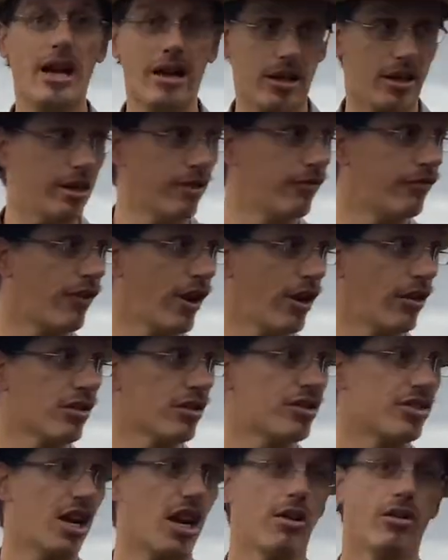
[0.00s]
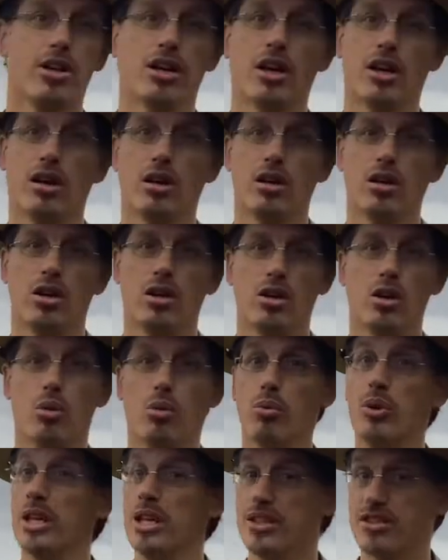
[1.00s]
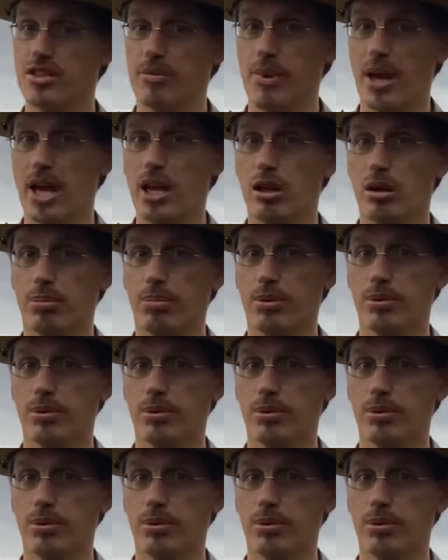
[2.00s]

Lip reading: of Confederates out here. We need some help.